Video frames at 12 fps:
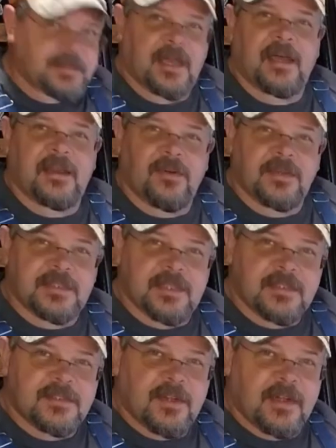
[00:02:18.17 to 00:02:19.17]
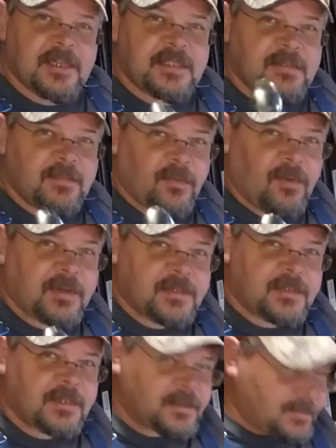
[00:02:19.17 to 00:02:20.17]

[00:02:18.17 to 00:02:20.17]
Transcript: I know it sounds crazy, but watch this.